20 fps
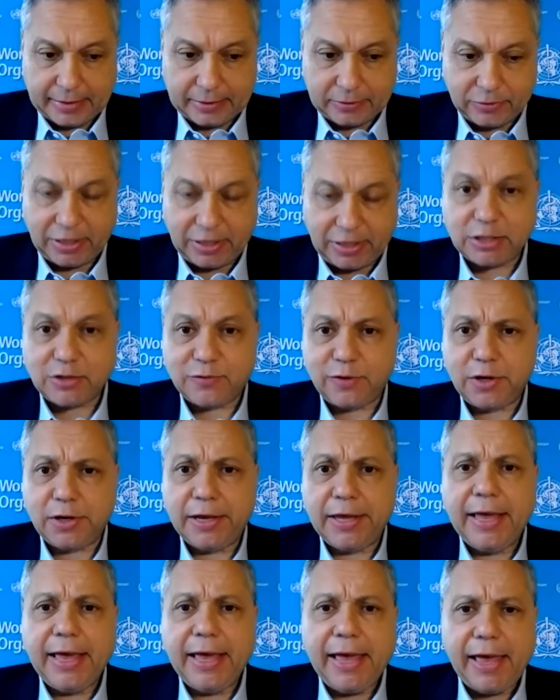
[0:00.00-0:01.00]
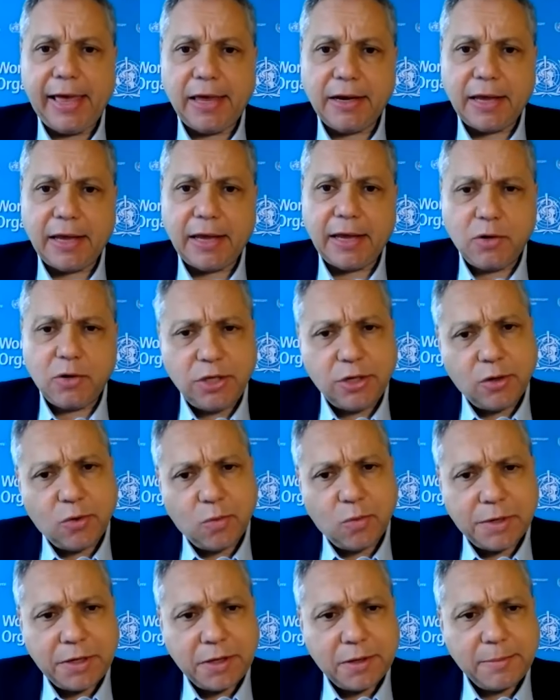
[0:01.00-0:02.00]
transfer. And you know,
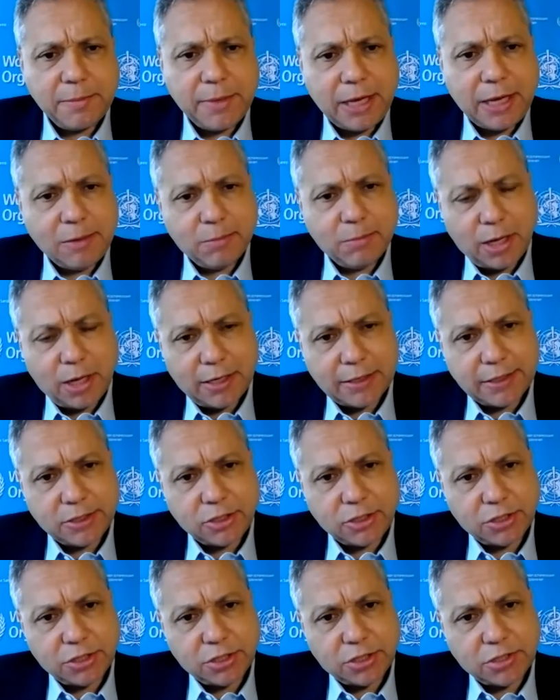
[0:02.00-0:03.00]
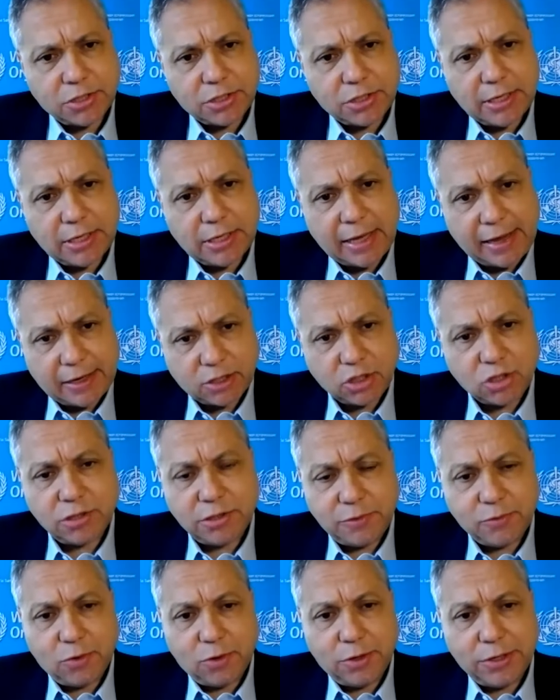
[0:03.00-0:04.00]
one of the main blockages,
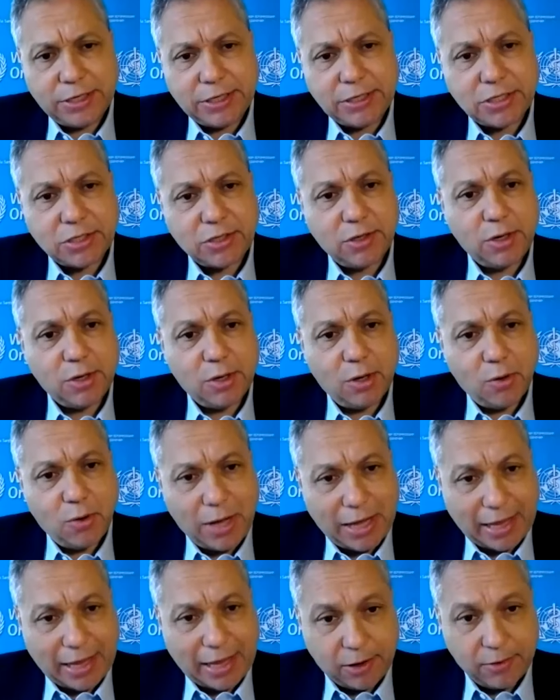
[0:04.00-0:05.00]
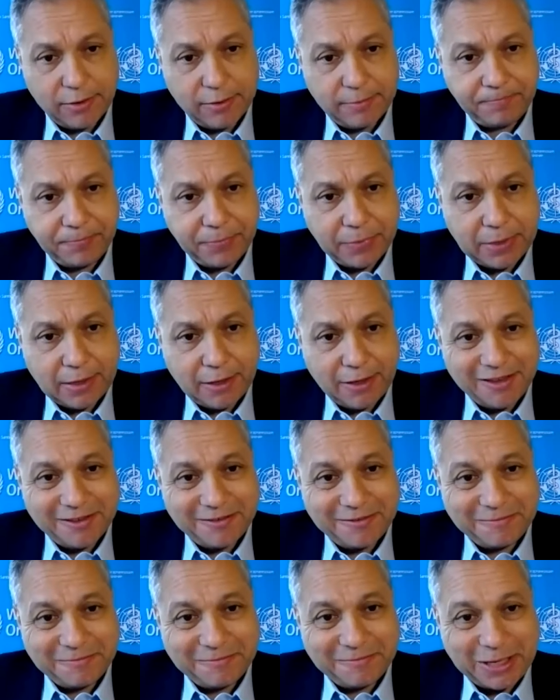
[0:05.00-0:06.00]
actually, Roy, is the know-how,
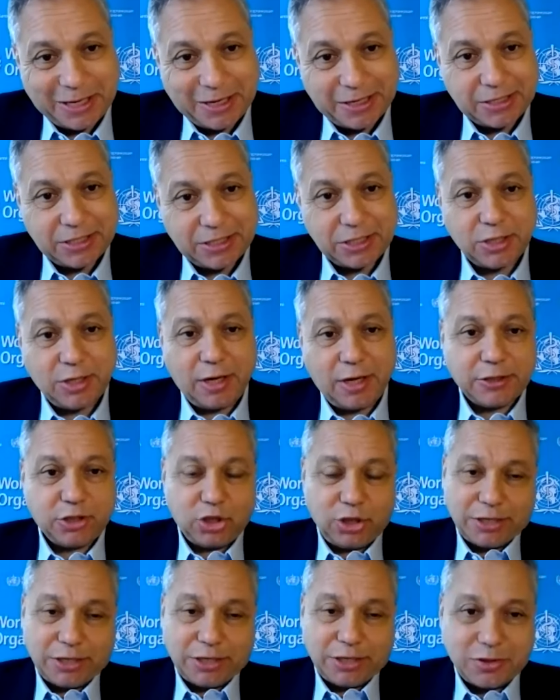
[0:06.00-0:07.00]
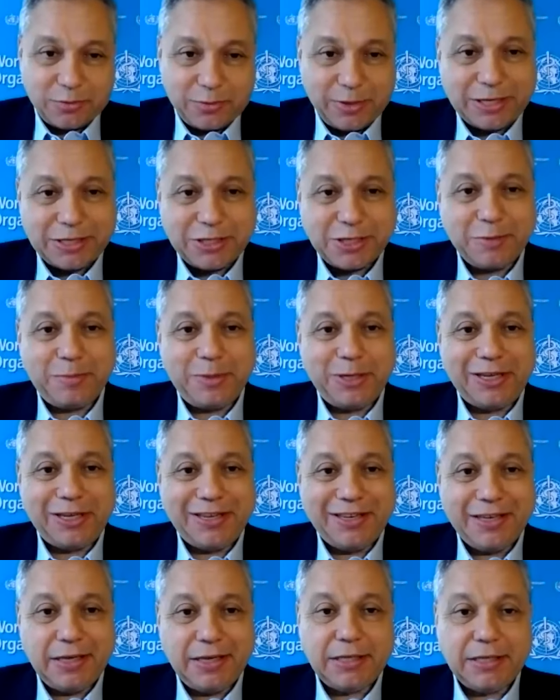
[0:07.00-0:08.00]
because it's not just the
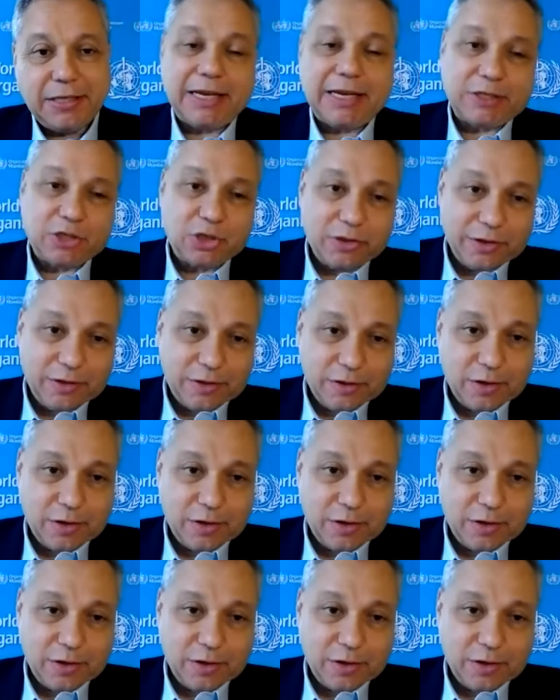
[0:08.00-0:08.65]
recipe, it's actually the